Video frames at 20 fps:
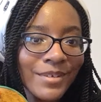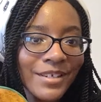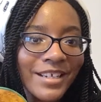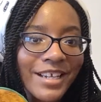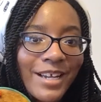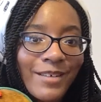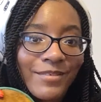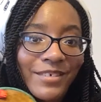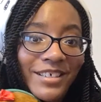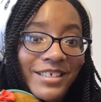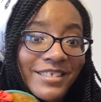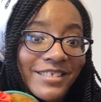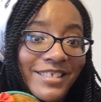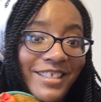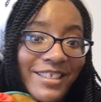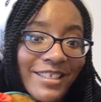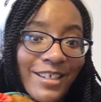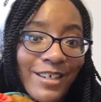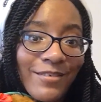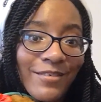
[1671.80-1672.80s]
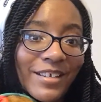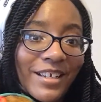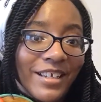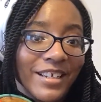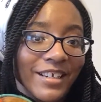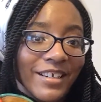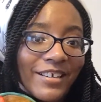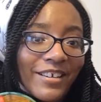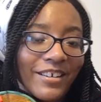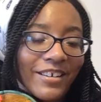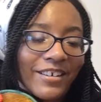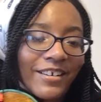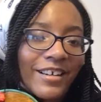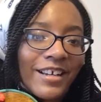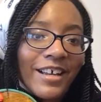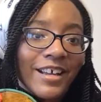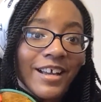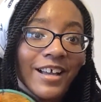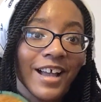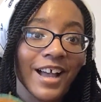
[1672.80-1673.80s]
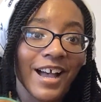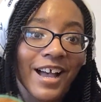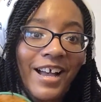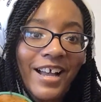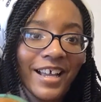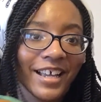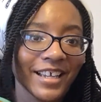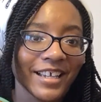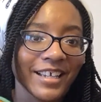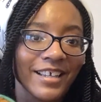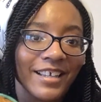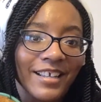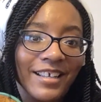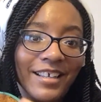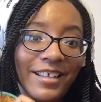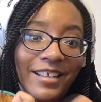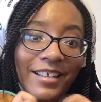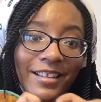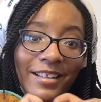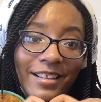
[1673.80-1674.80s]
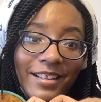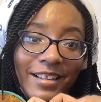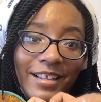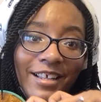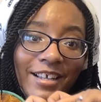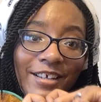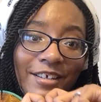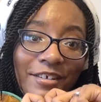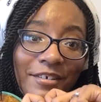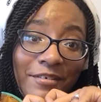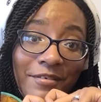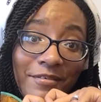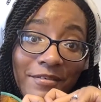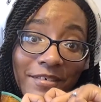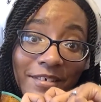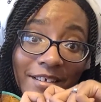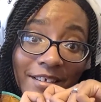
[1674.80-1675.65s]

yeah, we're going to sign off here. I love